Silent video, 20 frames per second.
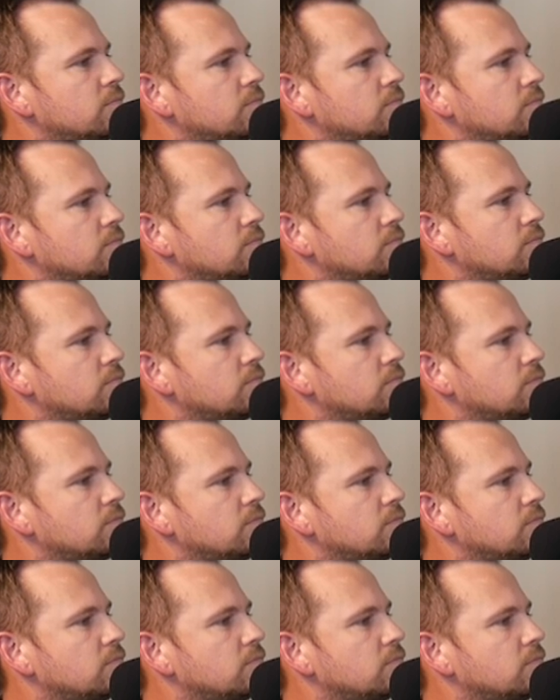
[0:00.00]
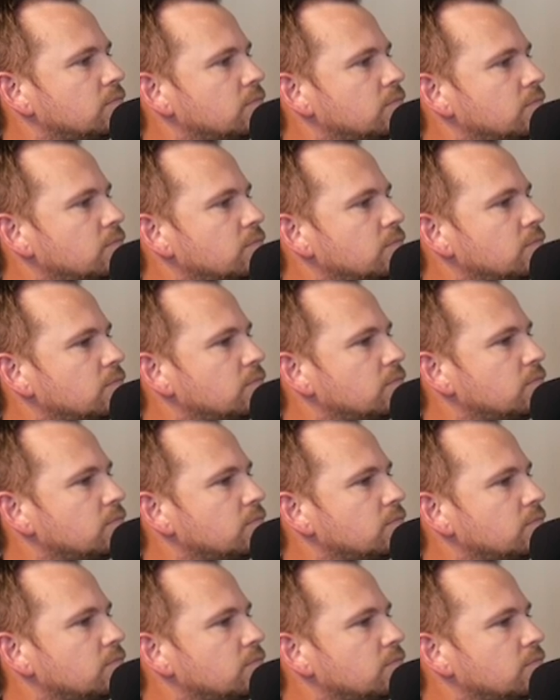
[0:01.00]

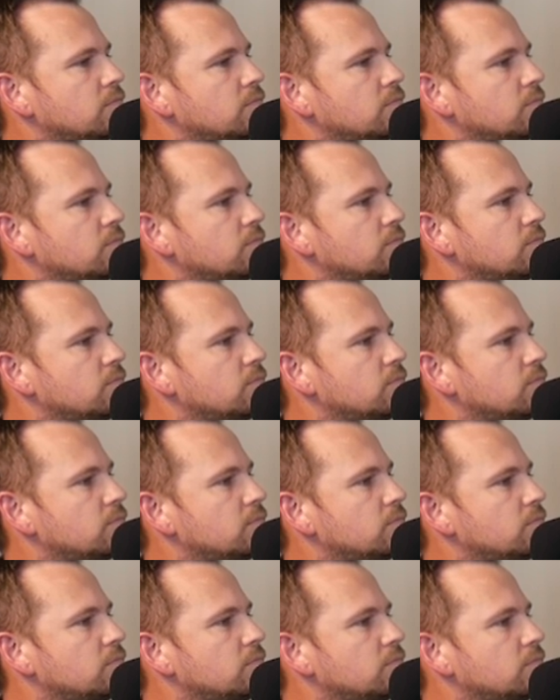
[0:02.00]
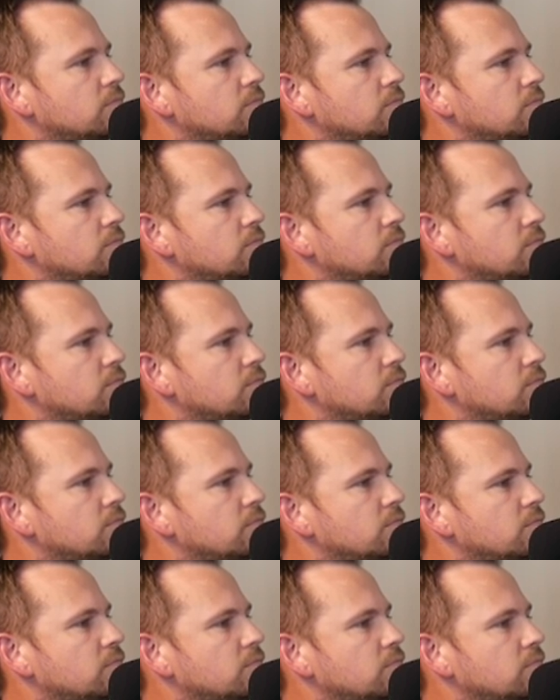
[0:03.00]

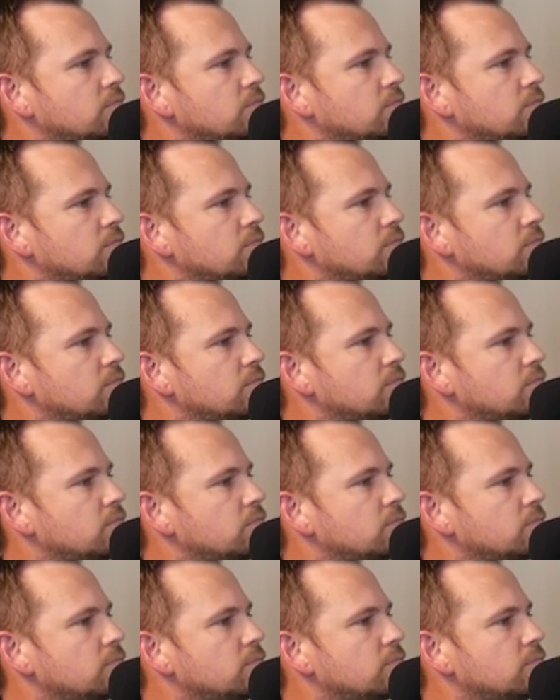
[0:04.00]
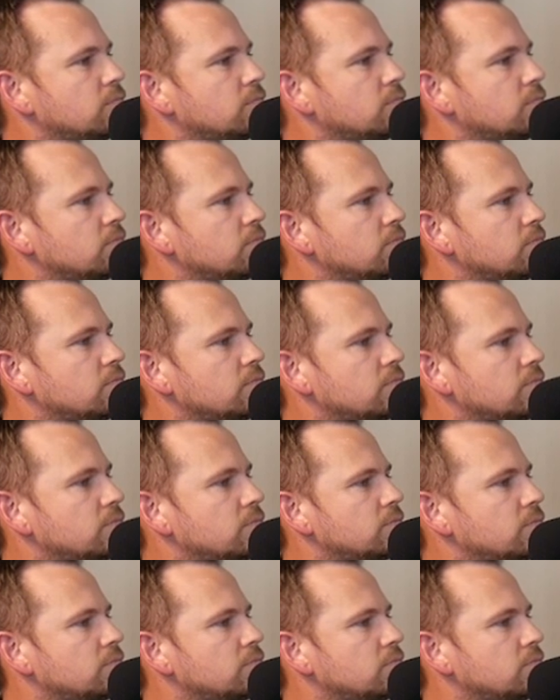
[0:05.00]

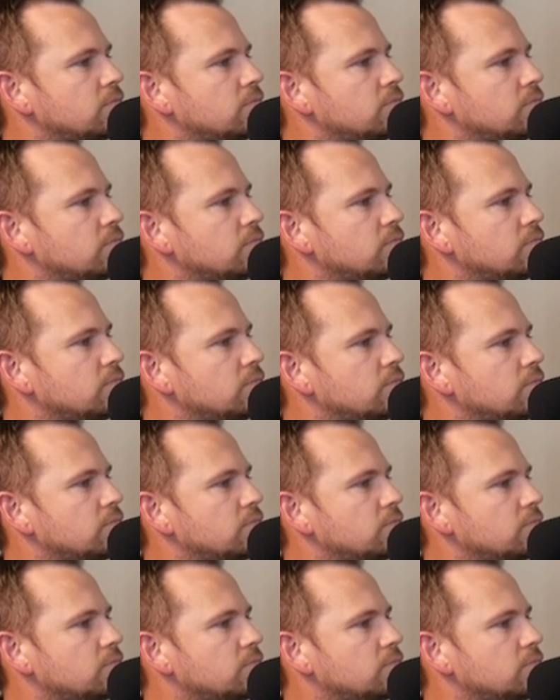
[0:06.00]
The person shown says nothing.